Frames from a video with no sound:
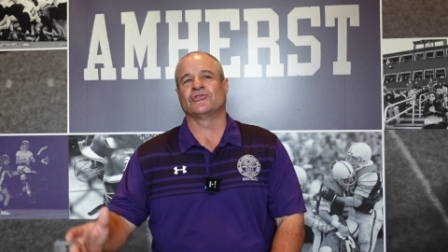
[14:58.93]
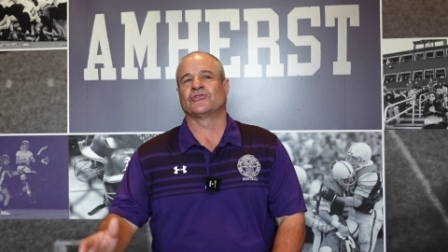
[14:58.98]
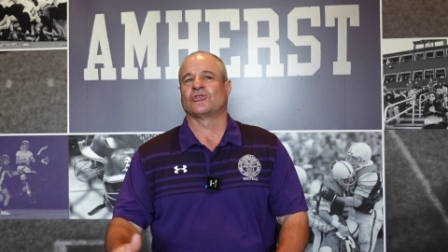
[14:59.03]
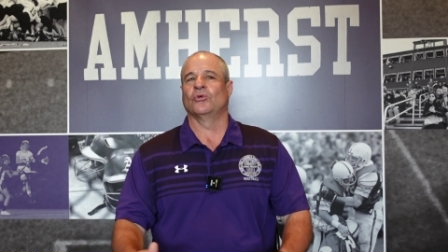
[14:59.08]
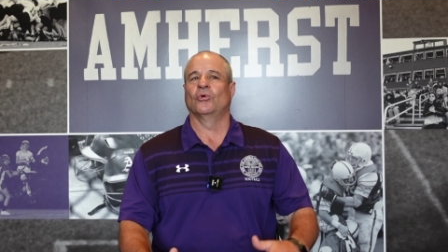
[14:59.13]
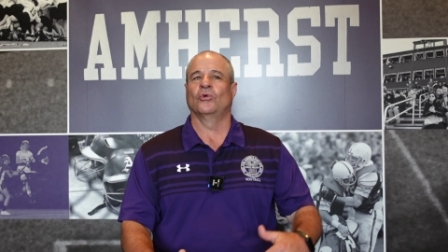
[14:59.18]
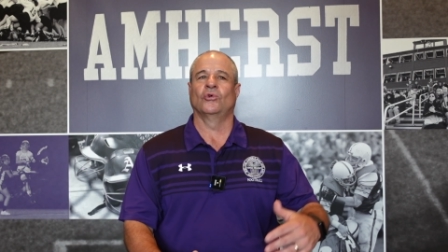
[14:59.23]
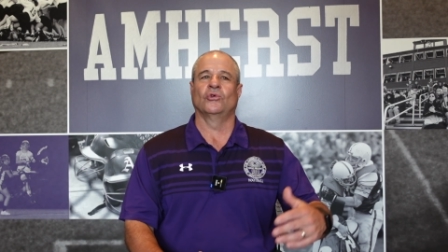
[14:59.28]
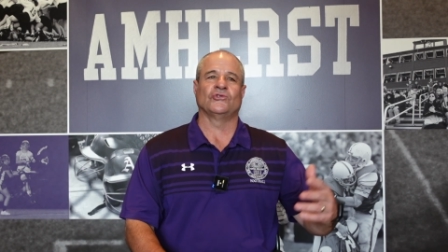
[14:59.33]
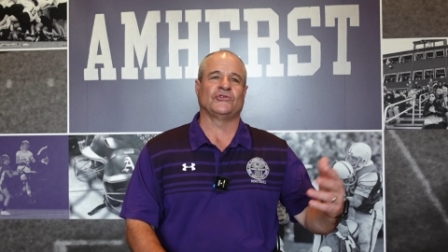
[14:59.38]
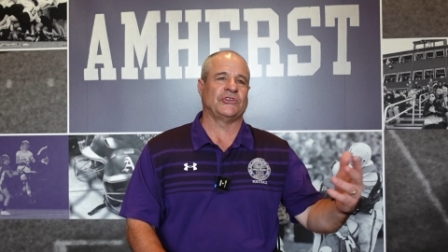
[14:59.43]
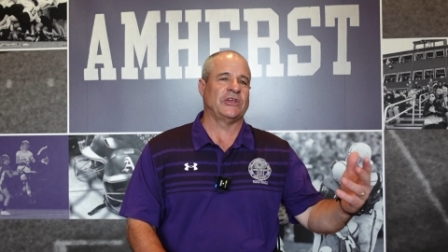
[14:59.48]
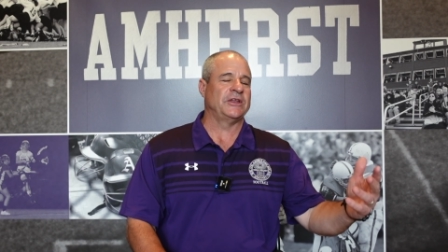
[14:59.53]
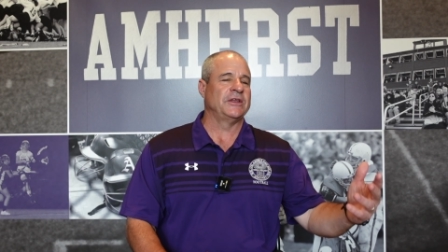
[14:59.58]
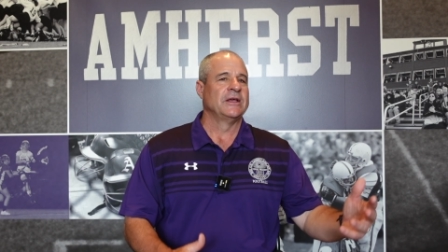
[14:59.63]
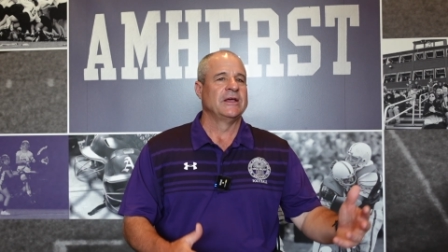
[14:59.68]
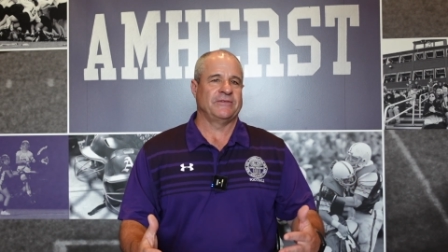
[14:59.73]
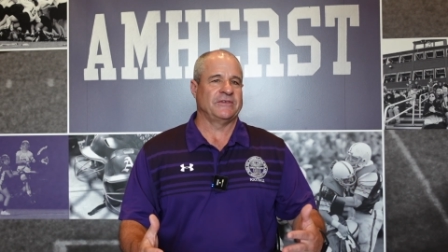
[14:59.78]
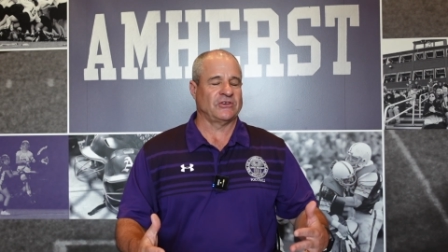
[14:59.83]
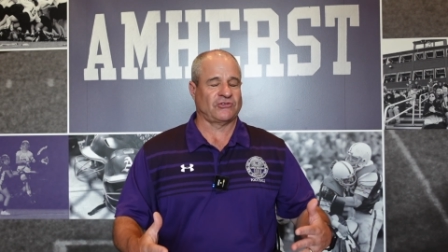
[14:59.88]
schools
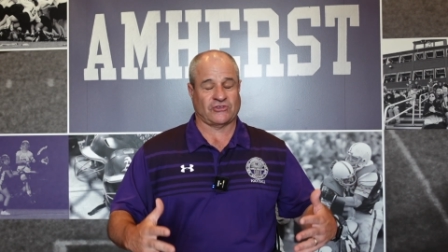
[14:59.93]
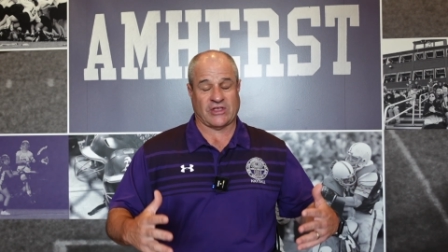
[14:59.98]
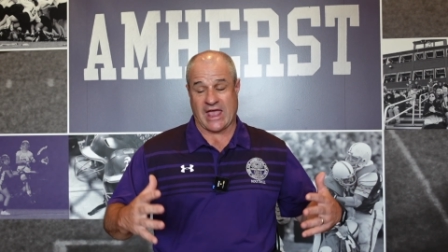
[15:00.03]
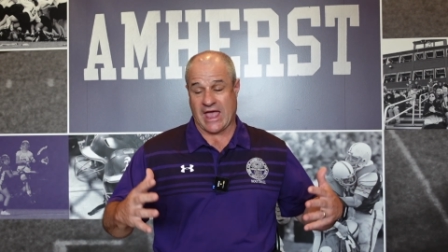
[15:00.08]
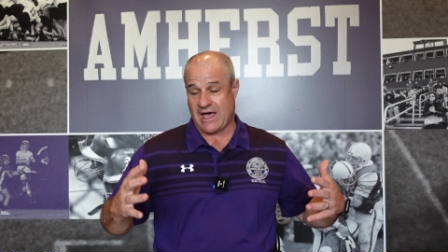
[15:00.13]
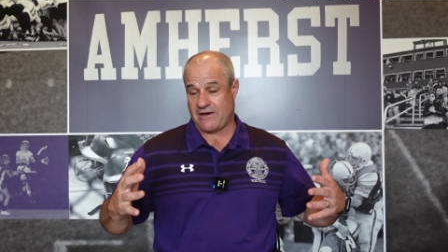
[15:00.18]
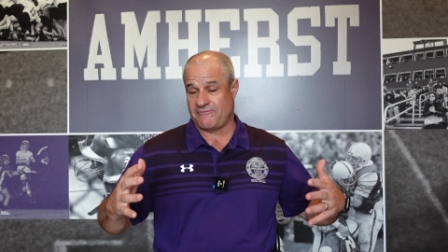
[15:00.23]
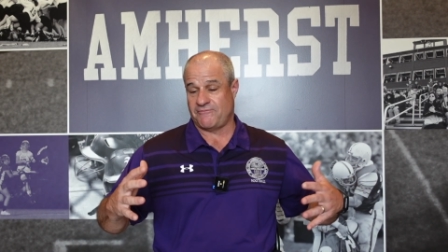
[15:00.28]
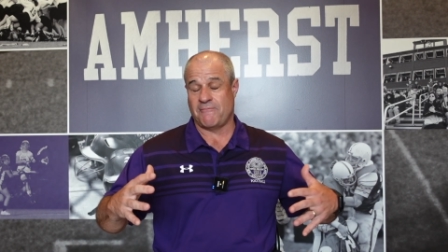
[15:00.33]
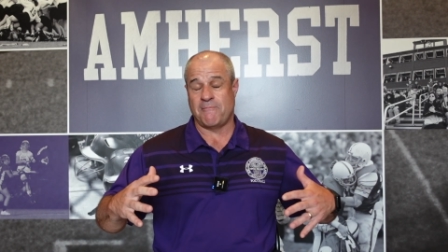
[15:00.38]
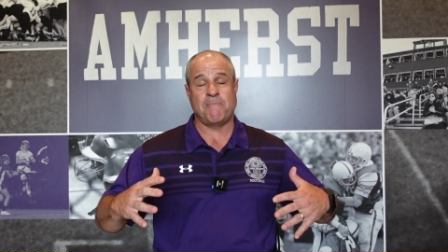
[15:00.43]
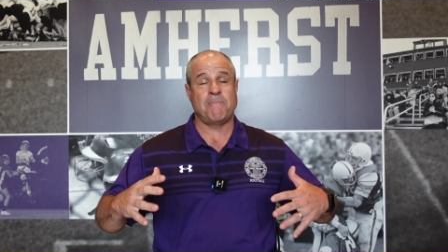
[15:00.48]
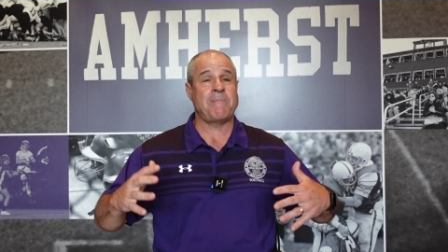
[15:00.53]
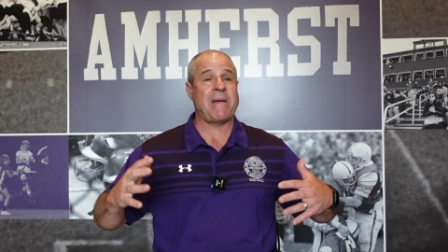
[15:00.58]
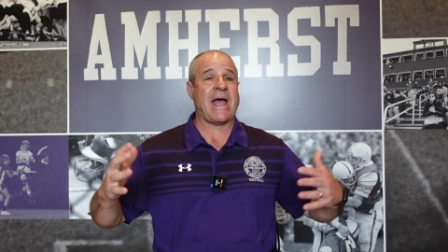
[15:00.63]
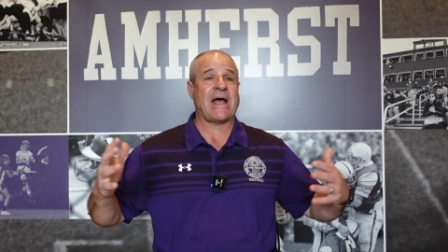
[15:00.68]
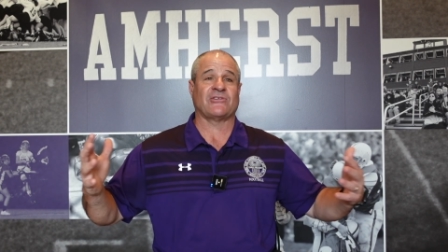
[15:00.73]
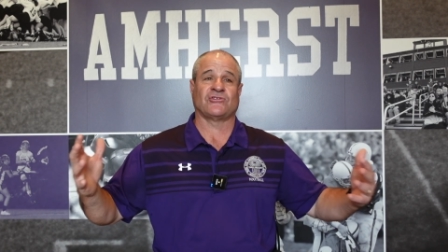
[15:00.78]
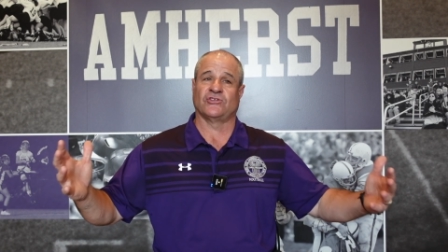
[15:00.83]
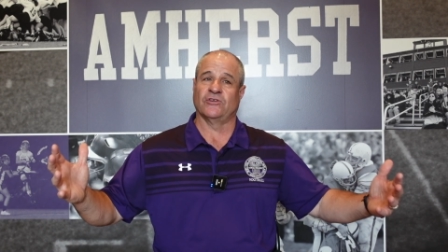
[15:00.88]
that just have
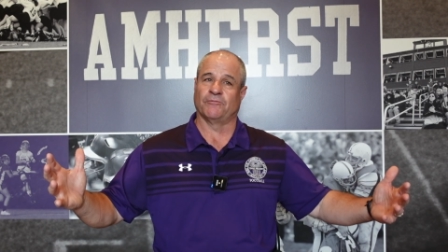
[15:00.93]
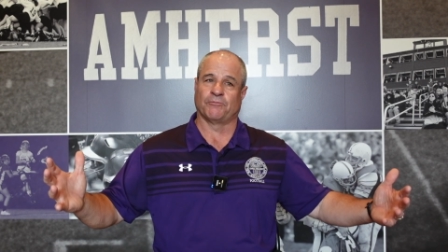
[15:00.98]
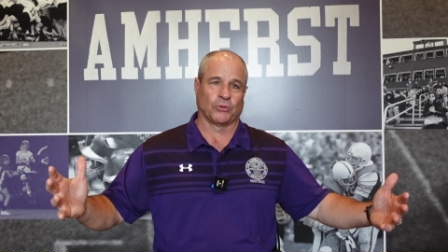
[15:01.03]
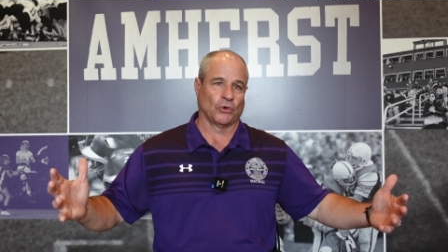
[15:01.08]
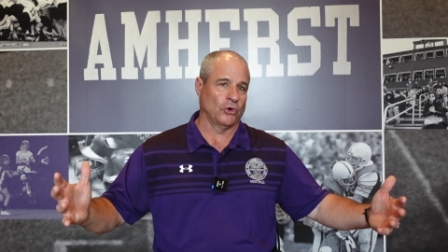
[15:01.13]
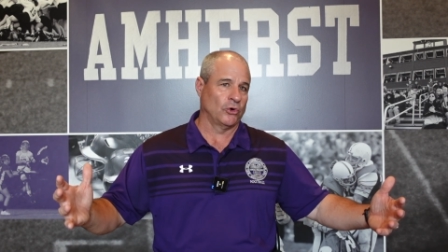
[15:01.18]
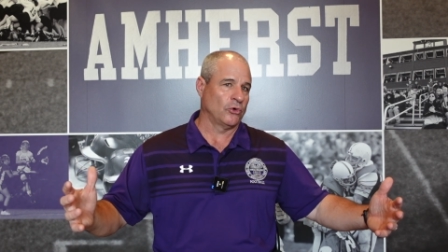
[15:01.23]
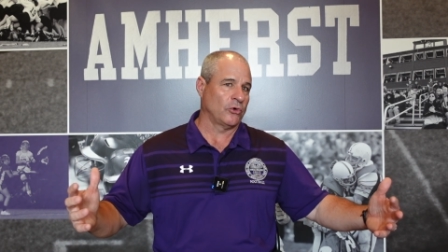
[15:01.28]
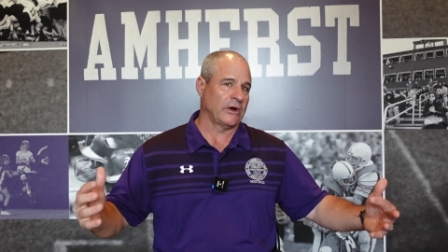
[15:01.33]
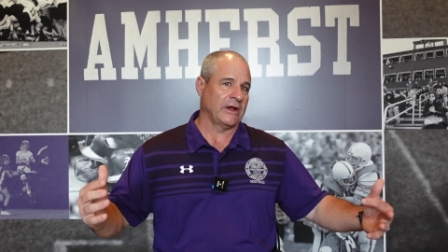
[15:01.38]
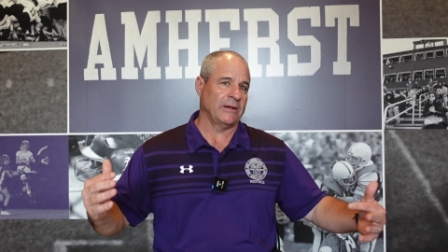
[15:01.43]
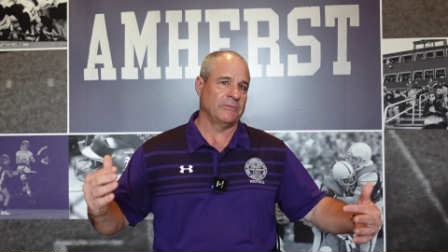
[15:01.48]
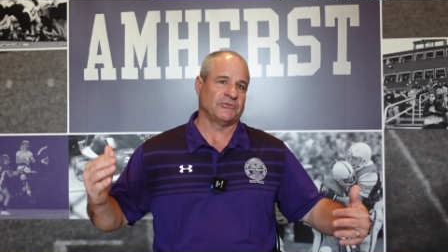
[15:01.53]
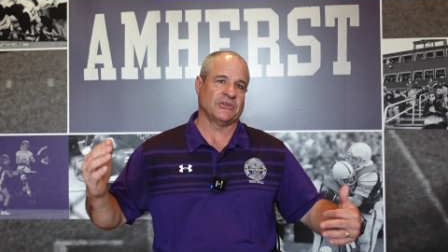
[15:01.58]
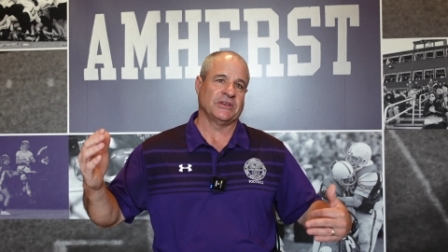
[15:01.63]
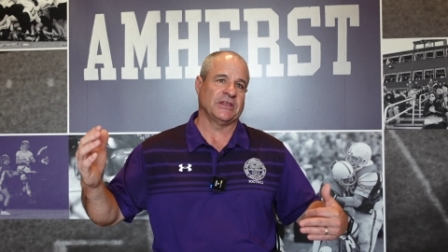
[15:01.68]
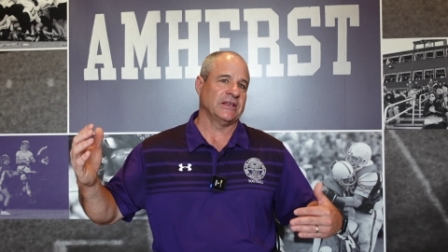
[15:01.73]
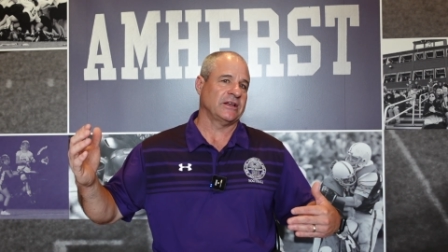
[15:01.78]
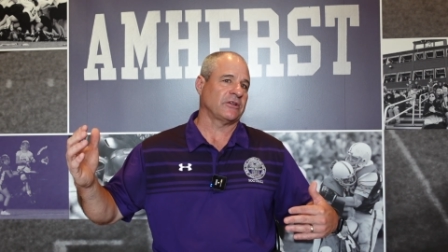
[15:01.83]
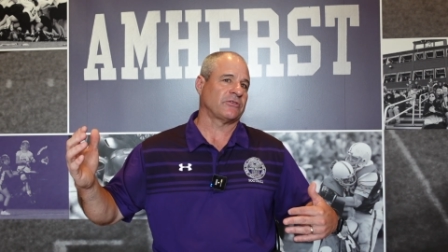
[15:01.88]
massive programs
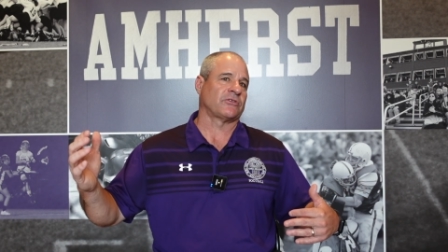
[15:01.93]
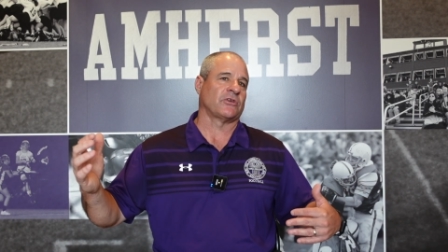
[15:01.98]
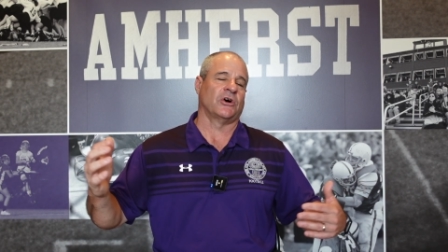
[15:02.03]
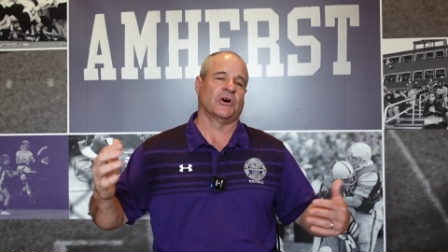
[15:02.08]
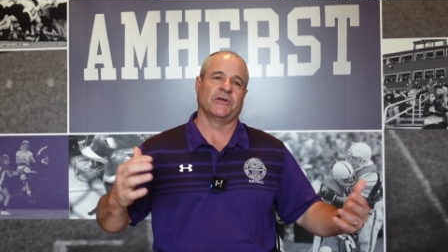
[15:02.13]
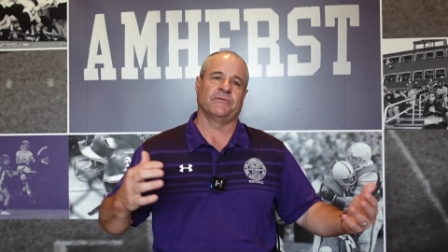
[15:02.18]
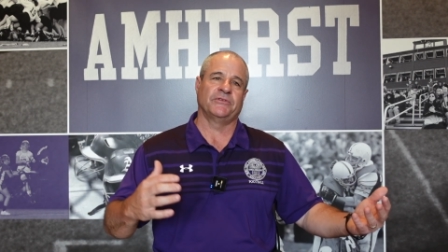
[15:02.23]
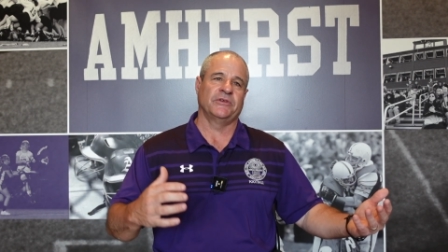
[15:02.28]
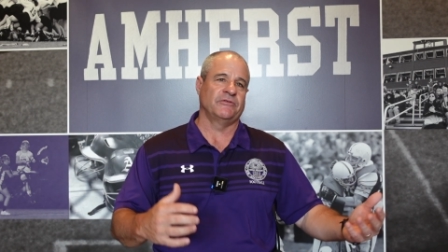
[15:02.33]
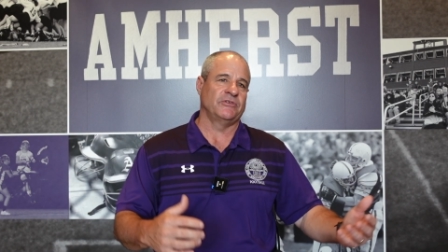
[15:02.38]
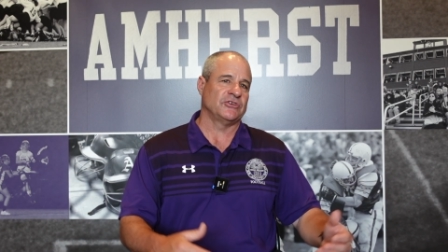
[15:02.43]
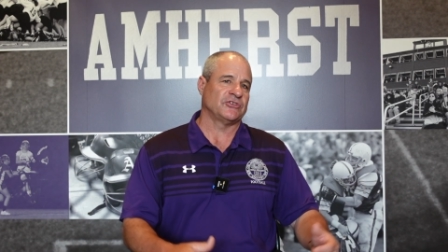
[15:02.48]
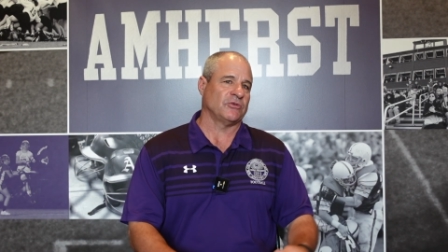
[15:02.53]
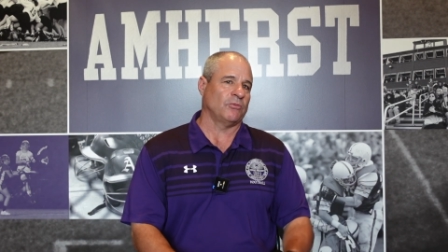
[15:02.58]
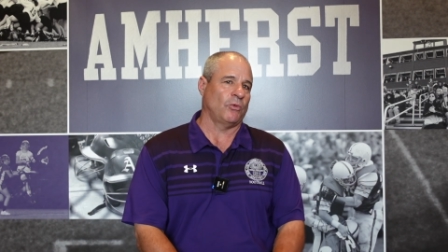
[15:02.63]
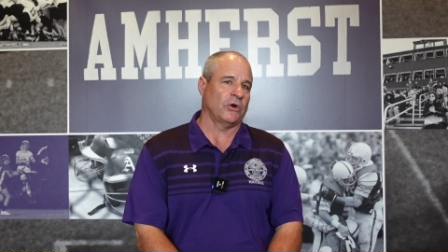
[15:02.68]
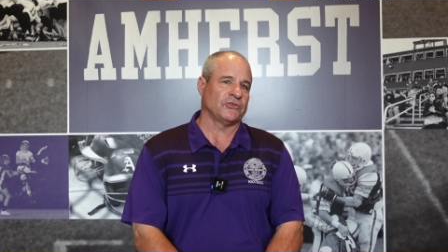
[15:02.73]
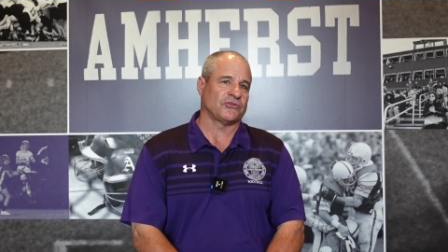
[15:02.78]
and get a ton of Division I